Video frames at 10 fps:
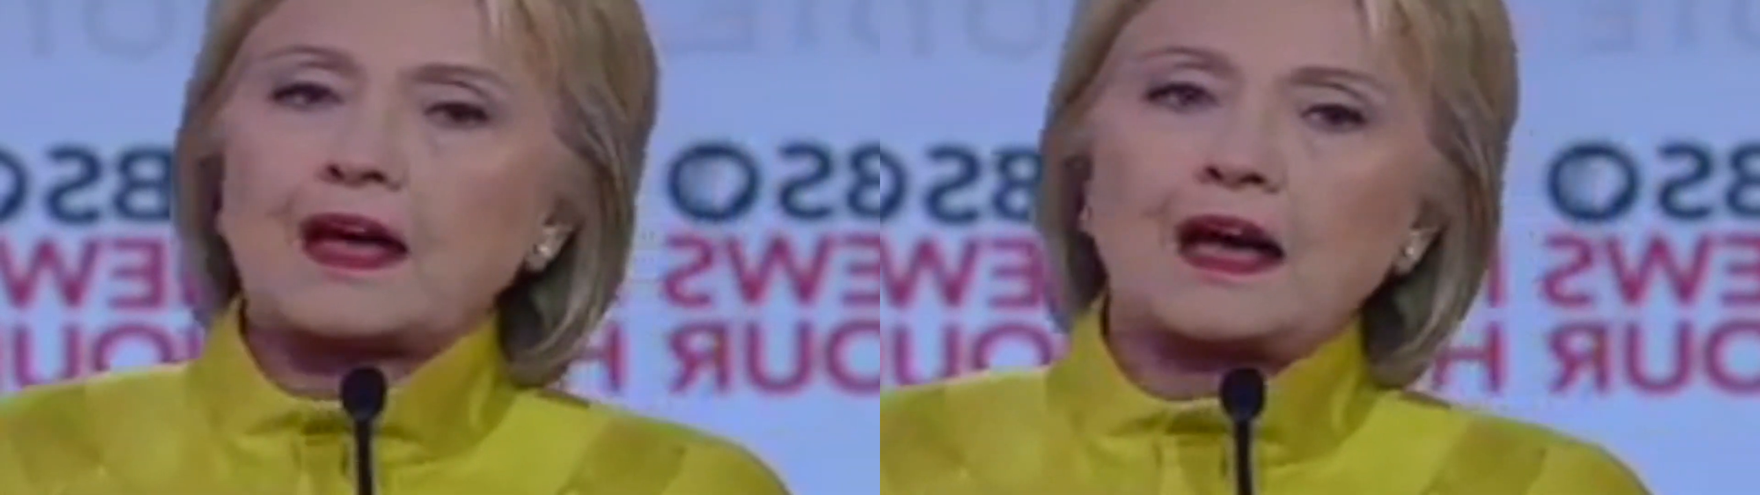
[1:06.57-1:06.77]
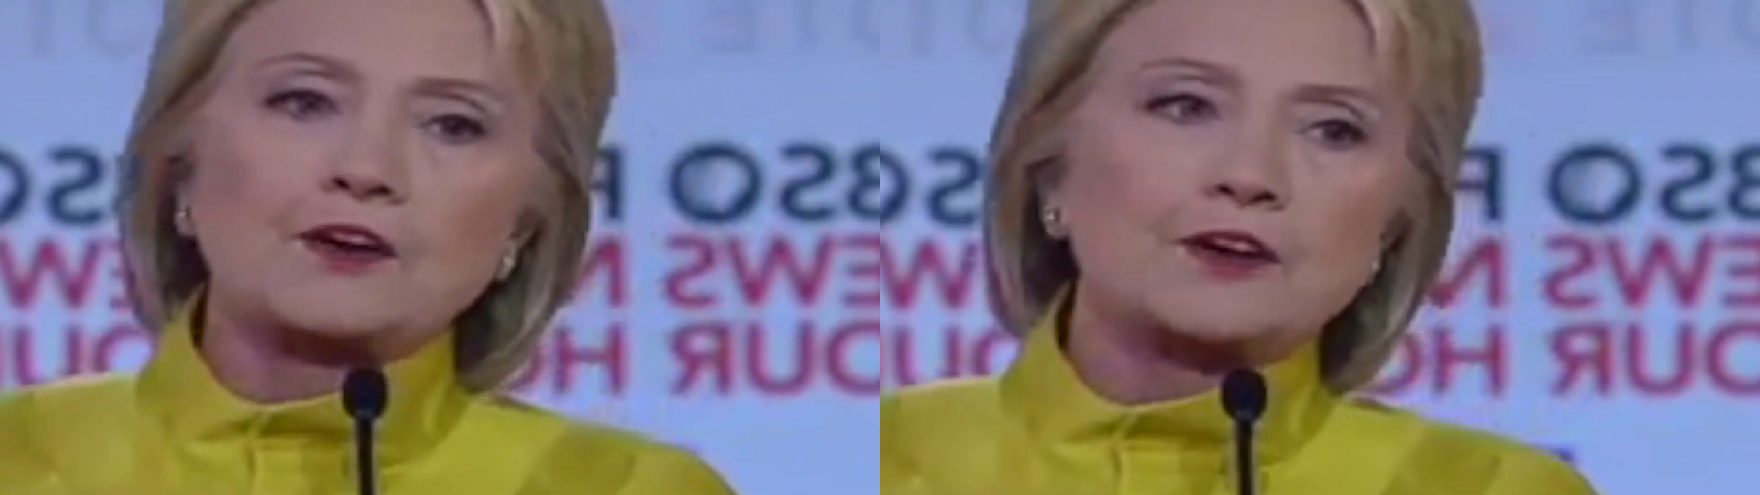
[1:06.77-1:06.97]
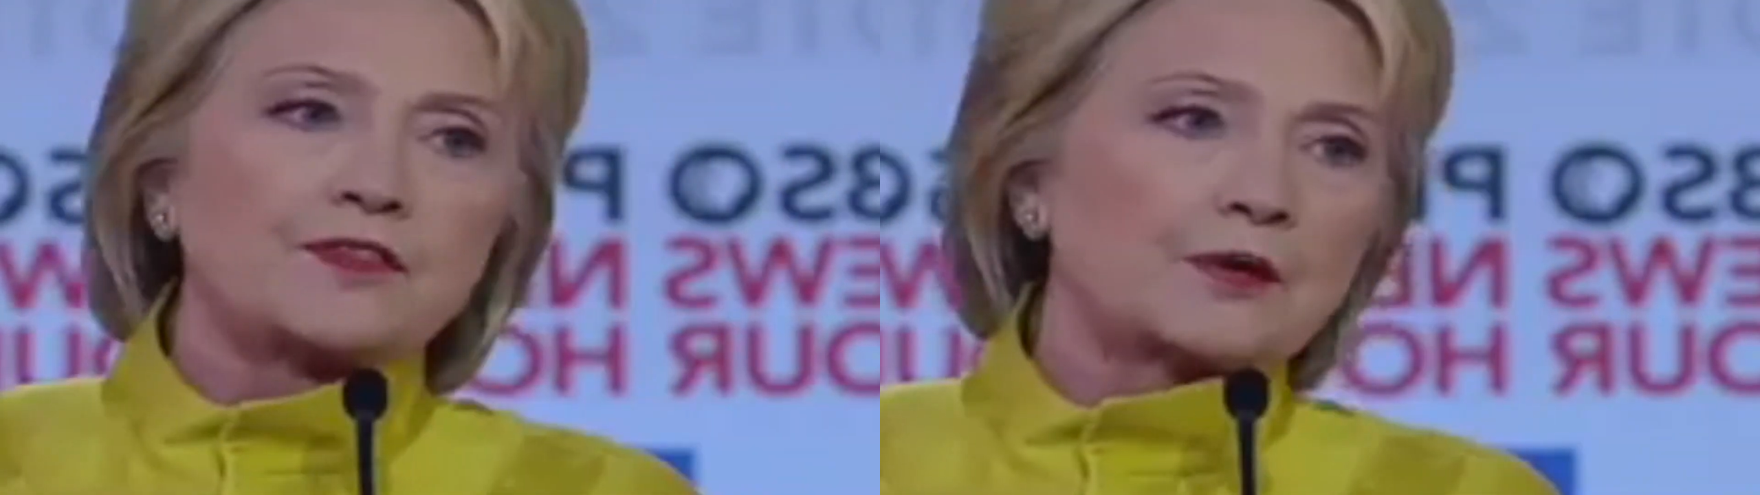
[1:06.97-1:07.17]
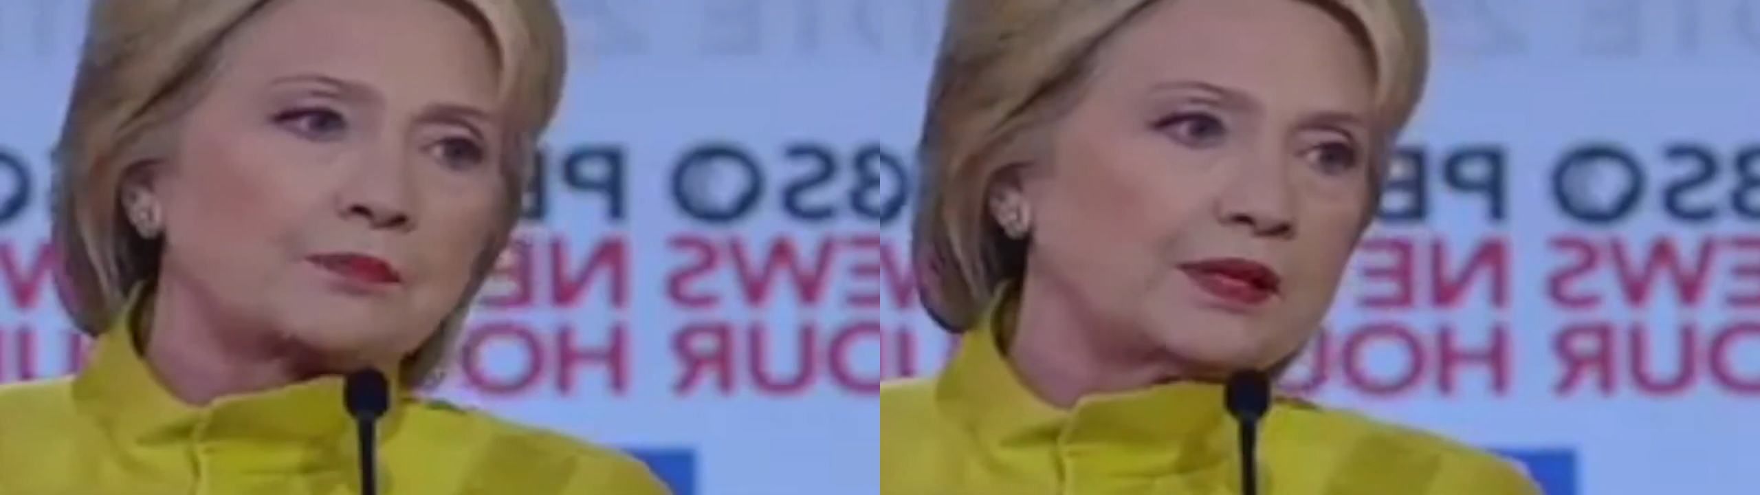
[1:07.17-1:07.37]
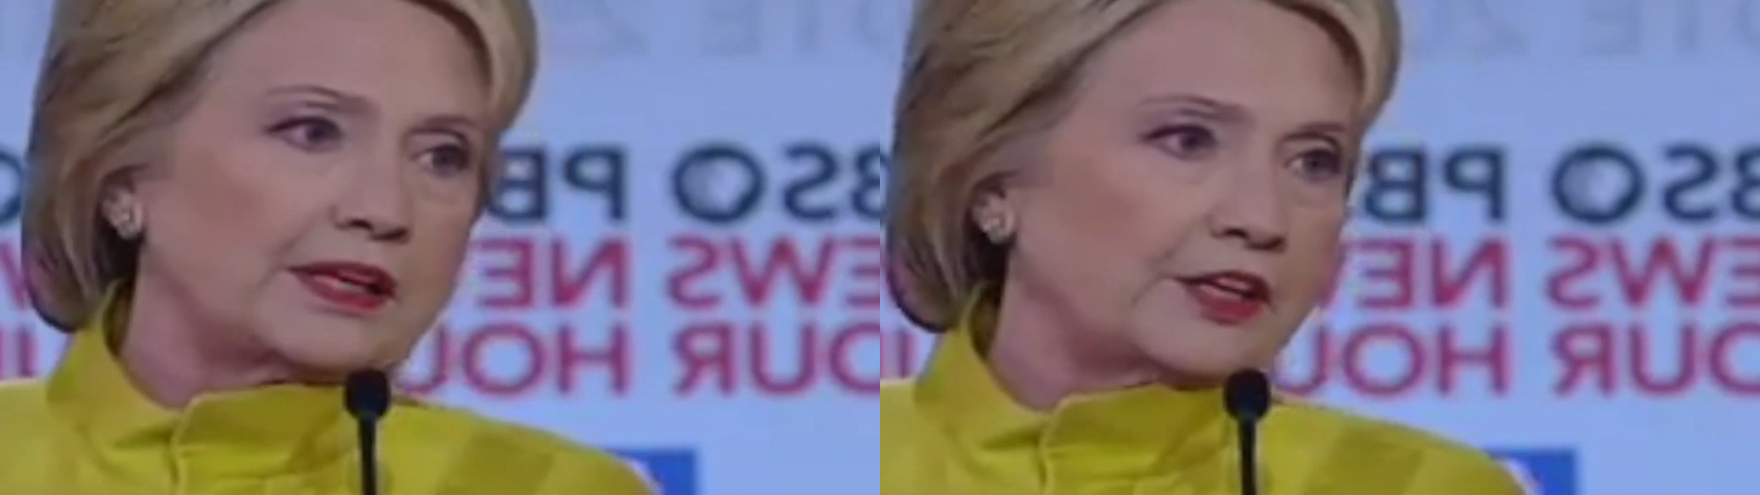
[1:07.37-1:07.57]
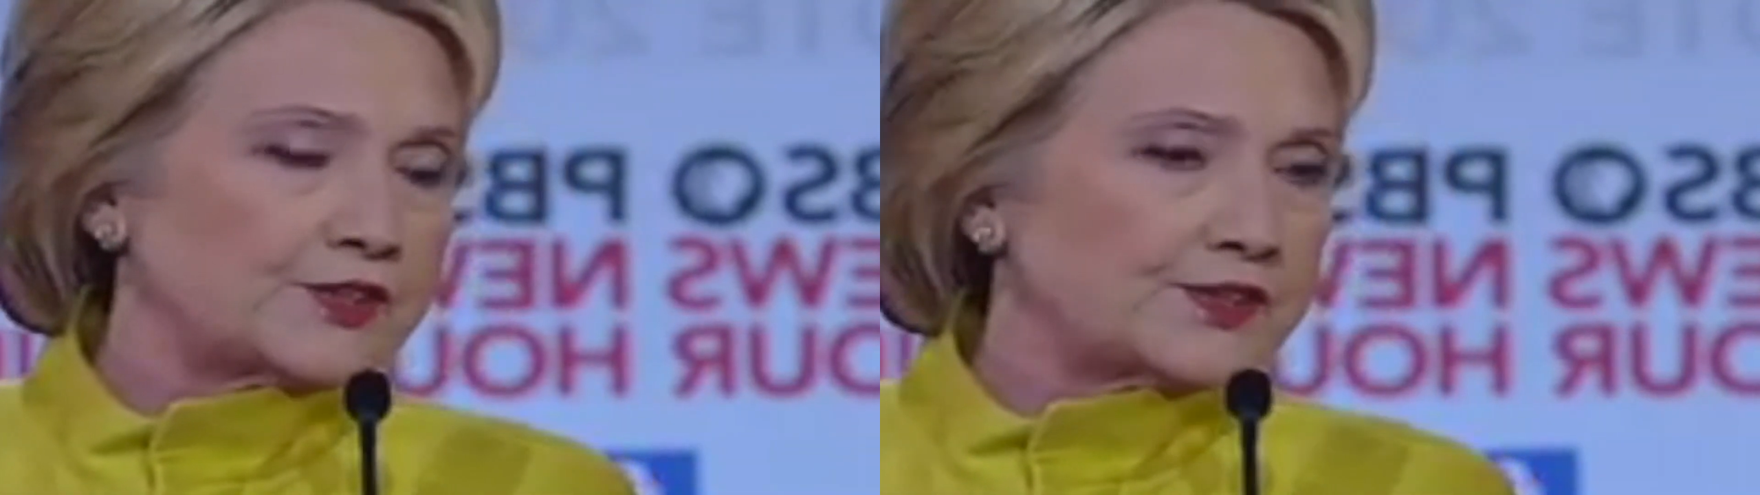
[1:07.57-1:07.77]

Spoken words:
out of our political